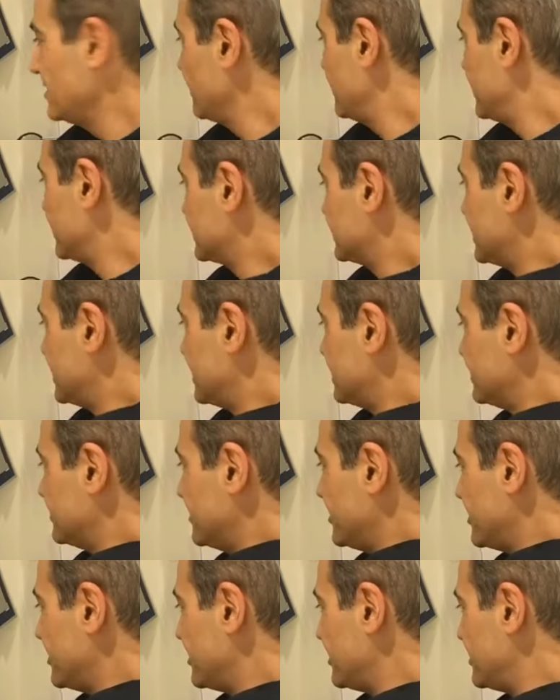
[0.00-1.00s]
with the
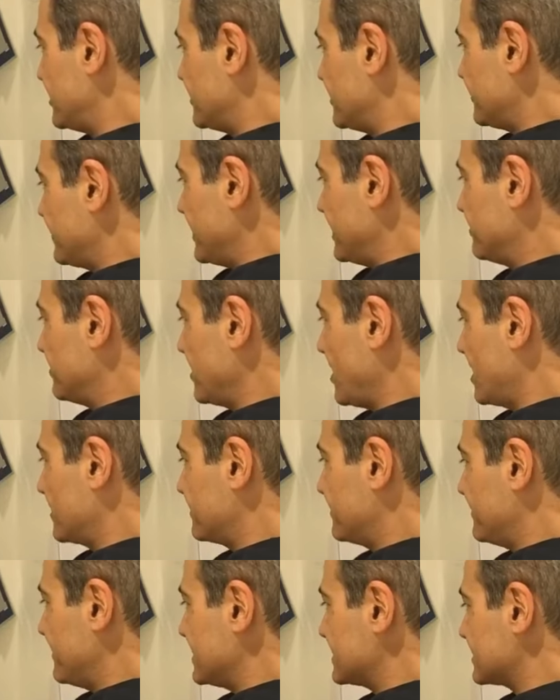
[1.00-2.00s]
nerve and
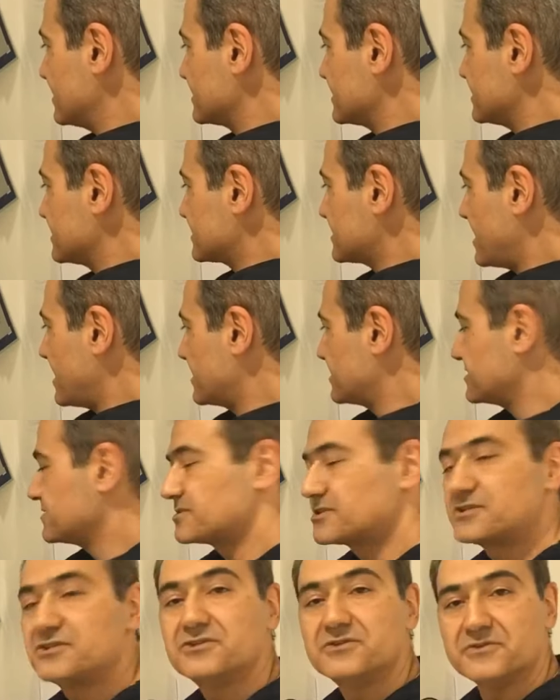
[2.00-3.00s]
blood vessels inside
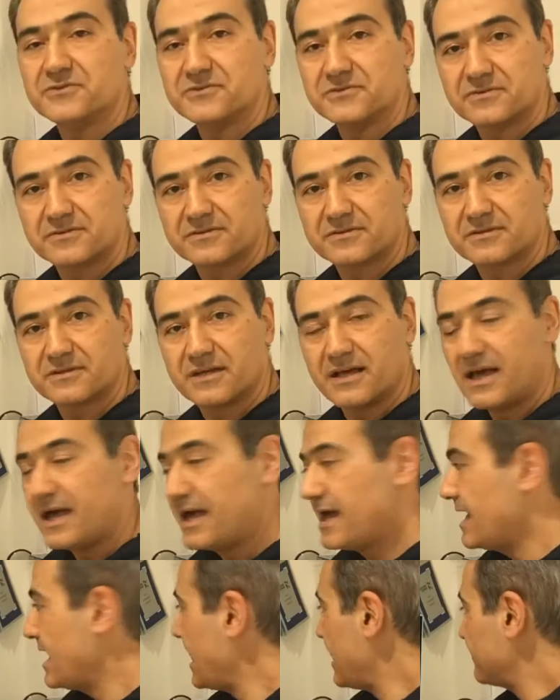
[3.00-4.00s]
the tooth.
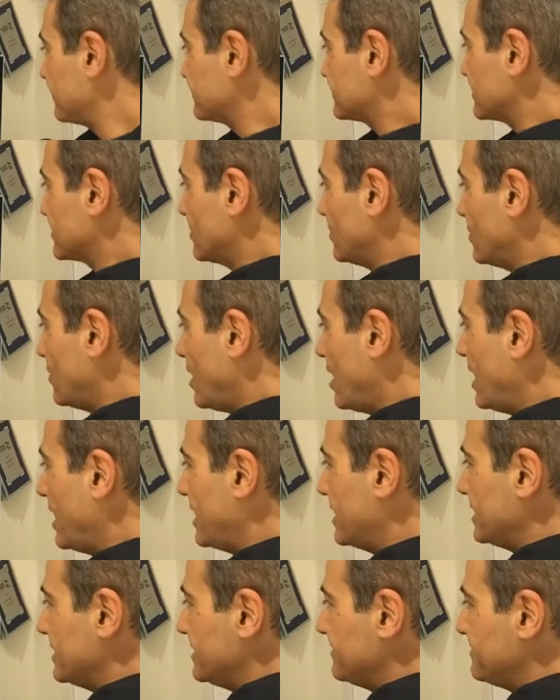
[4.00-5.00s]
After a
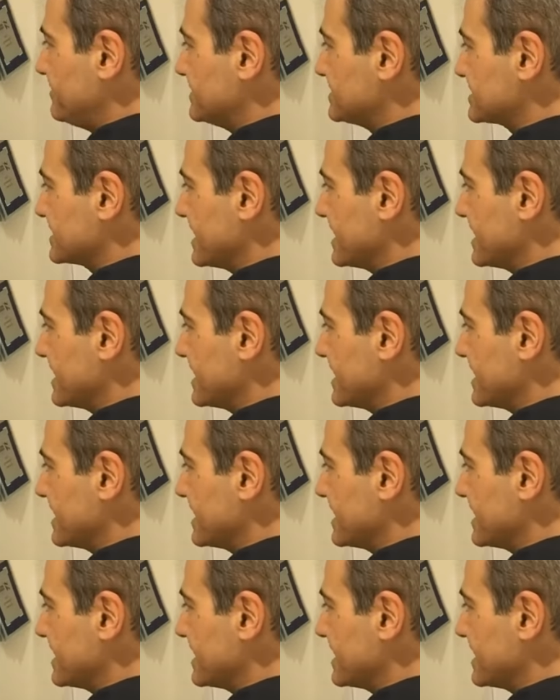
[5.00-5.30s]
while, if it